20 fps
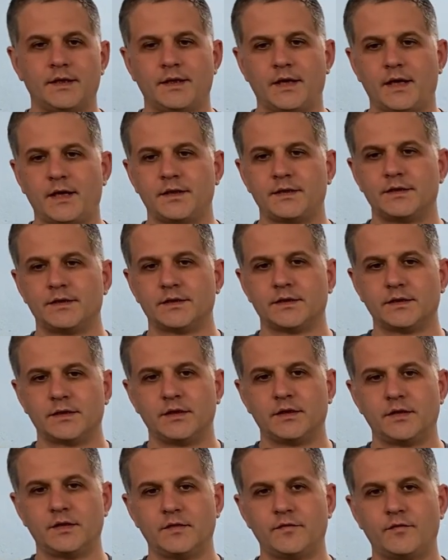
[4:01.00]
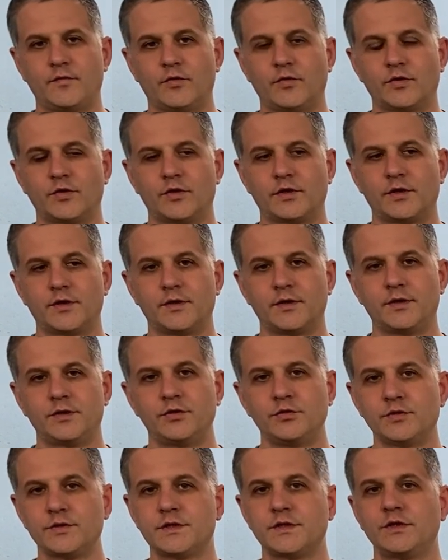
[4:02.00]
And for
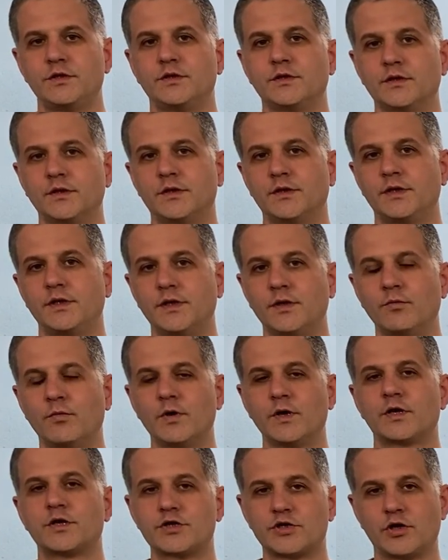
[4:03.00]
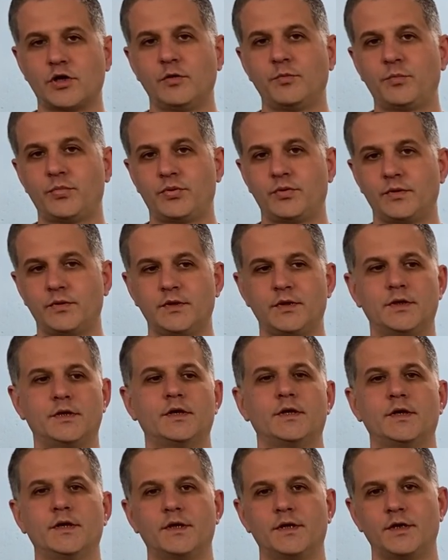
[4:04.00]
using in a workshop,
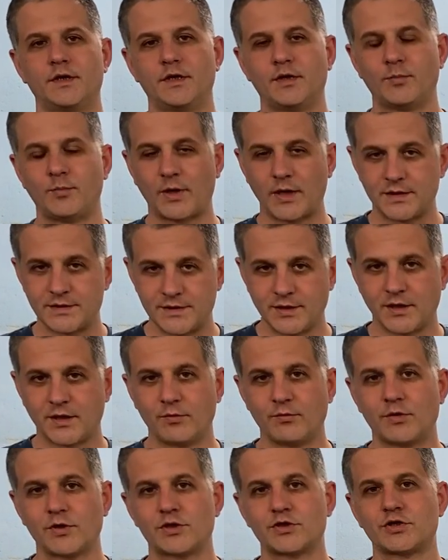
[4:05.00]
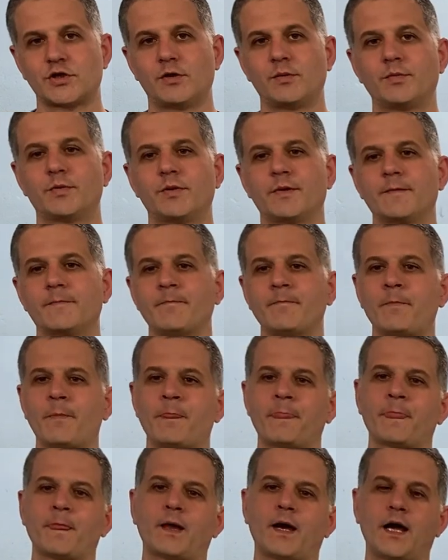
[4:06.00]
in a bicycle workshop,
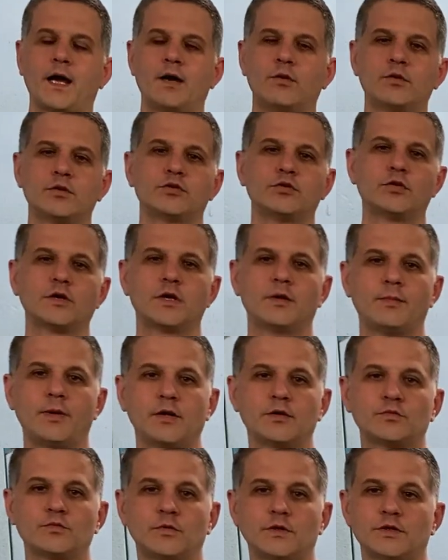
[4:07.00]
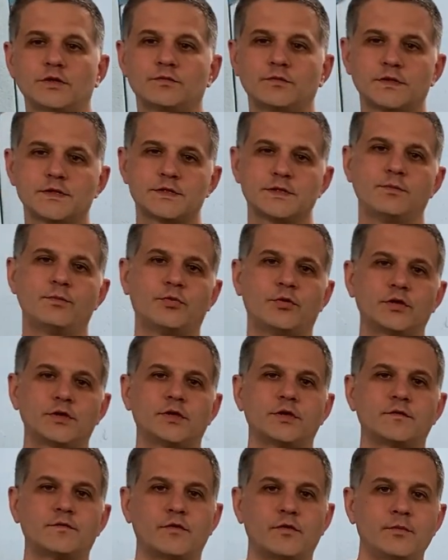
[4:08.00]
I will talk about what was
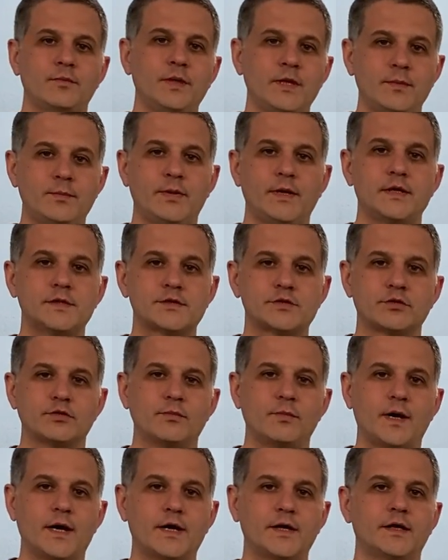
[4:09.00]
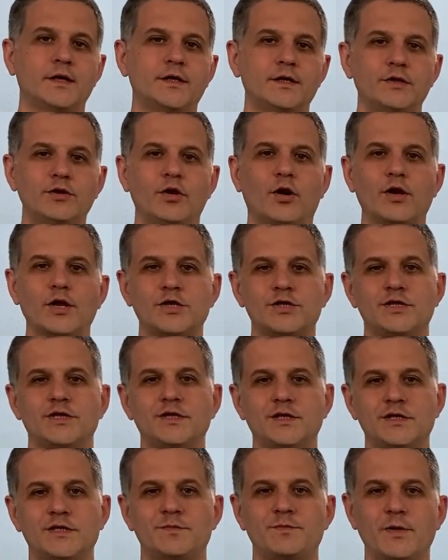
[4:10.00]
important for me based on my knowledge
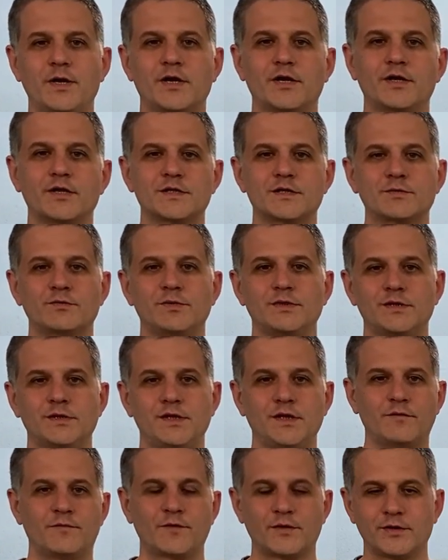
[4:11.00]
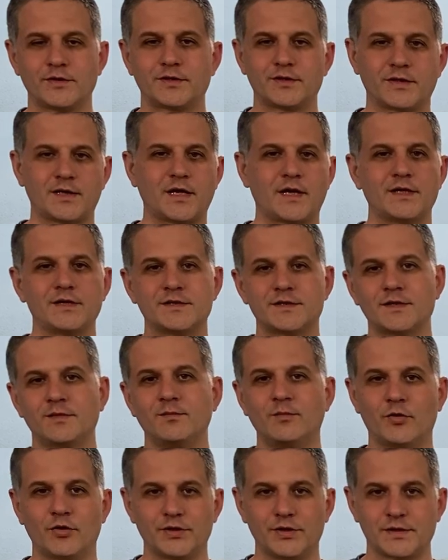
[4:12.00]
and experience with different kinds and
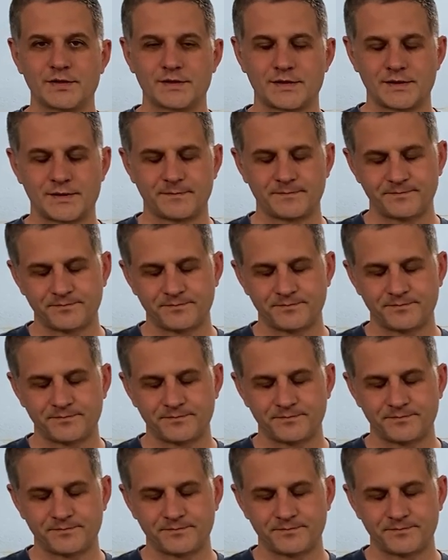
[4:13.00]
models.